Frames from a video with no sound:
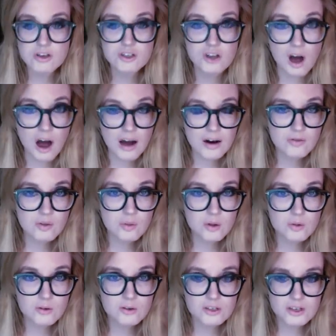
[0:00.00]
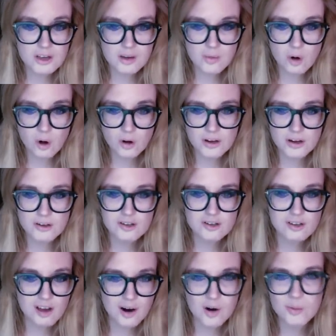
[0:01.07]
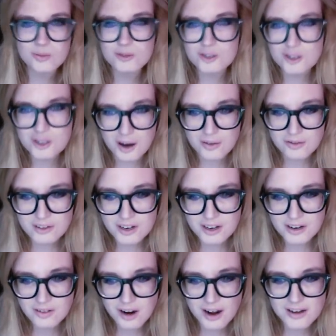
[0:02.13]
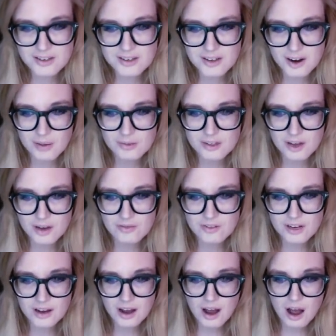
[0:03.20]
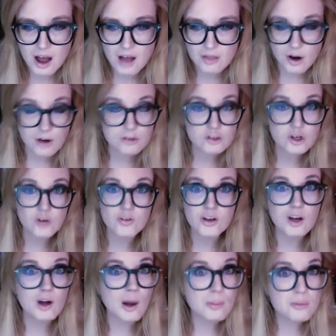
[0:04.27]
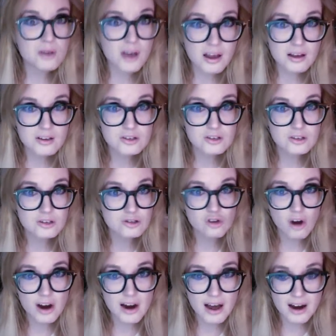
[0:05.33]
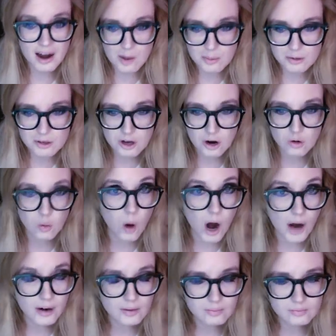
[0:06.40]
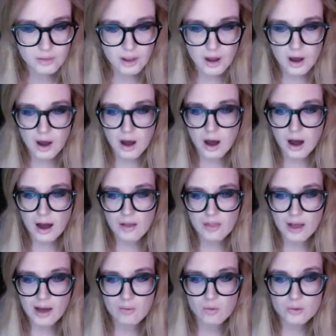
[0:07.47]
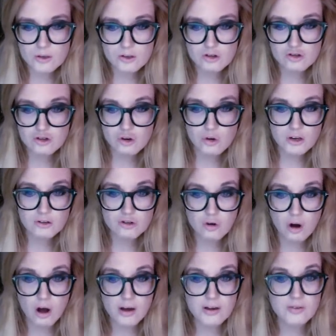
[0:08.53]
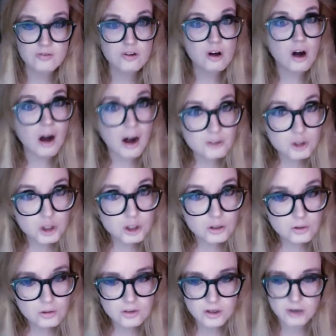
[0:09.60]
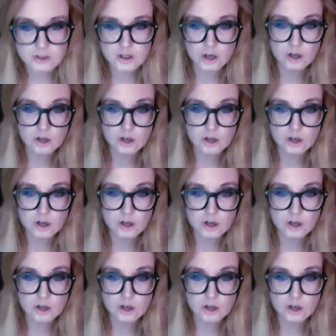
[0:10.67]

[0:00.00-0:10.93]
Donna from the museum holding a scarab stuffy, right? Scarab stuffy. They're serving cupcakes straight out of episode one. Uh, that woman's doing a drawing of Khonshu. There's a